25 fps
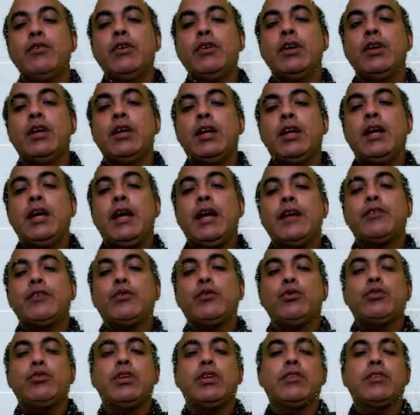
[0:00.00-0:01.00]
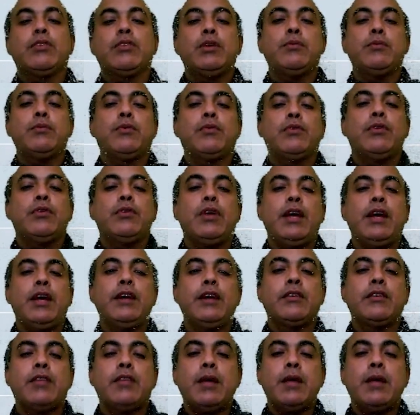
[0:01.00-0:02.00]
as 268,
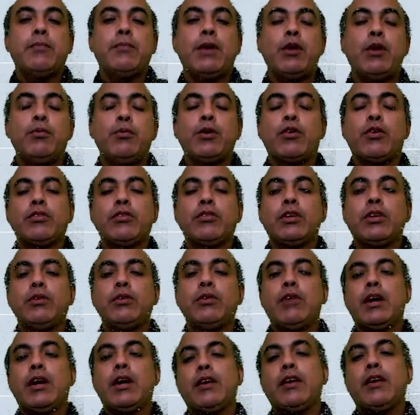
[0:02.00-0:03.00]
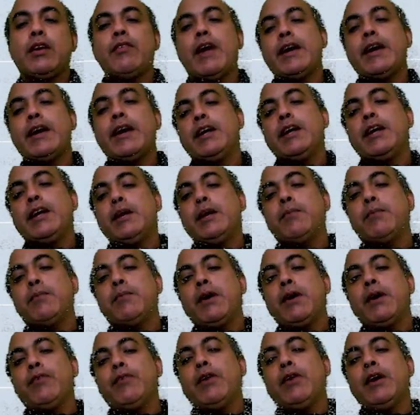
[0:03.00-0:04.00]
same value because you are dividing it by 1.
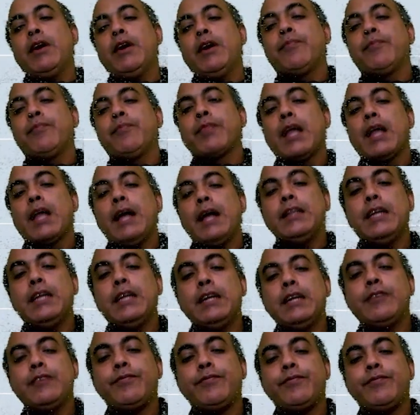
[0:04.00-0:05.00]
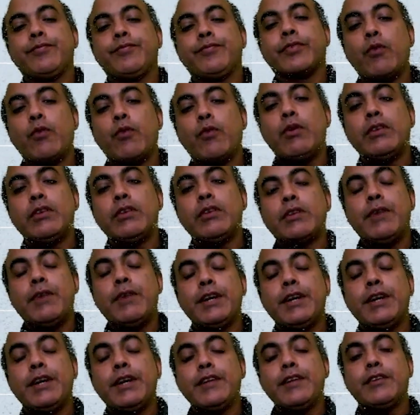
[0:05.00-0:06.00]
And then
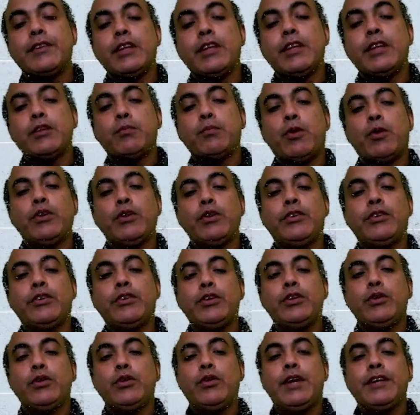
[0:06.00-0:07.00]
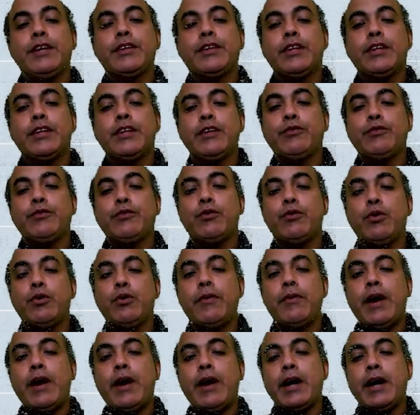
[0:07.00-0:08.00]
176.0834 divided by 8, we
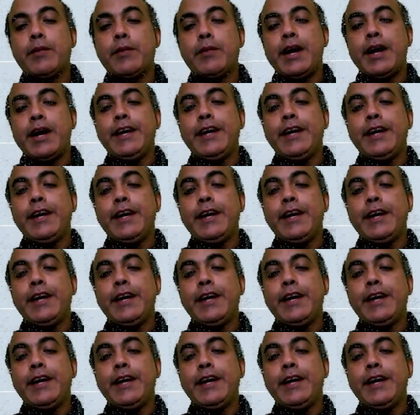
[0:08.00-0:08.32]
have got